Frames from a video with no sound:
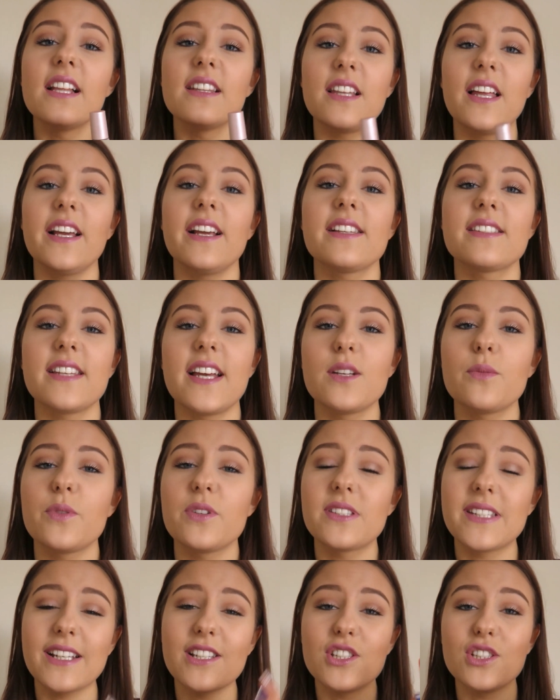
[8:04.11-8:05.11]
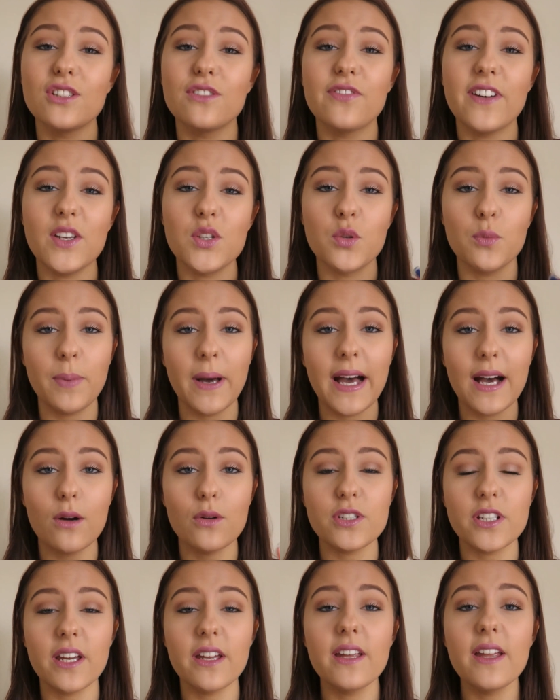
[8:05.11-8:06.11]
Like I said, with setting your face with
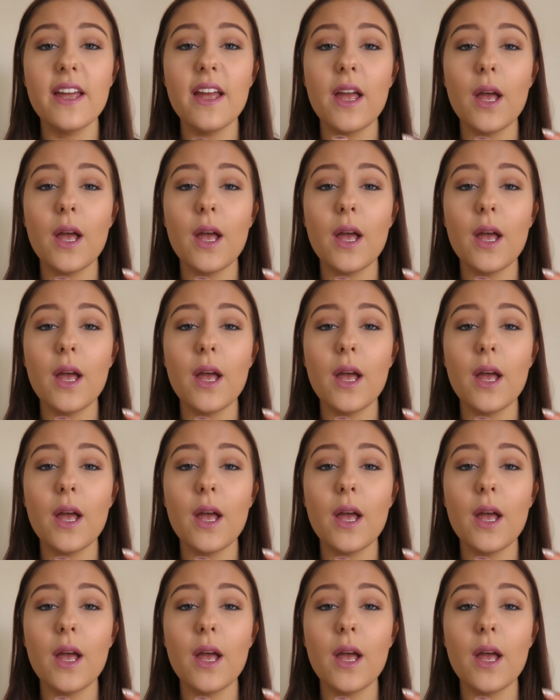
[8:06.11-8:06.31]
powder,